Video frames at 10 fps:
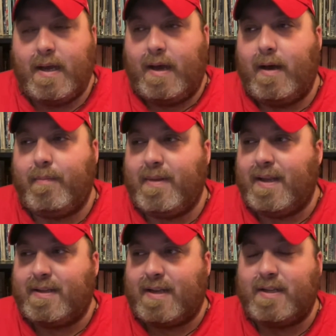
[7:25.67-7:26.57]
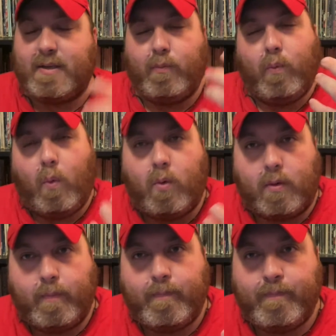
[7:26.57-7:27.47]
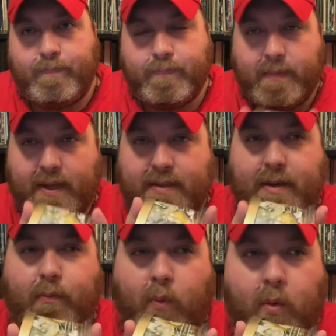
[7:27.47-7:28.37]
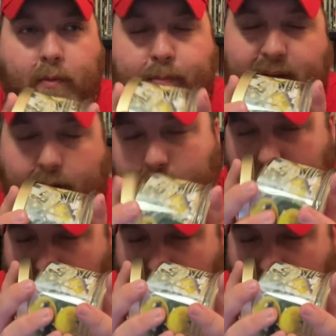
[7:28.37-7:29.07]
um, it, it's warm. It is a warm pear.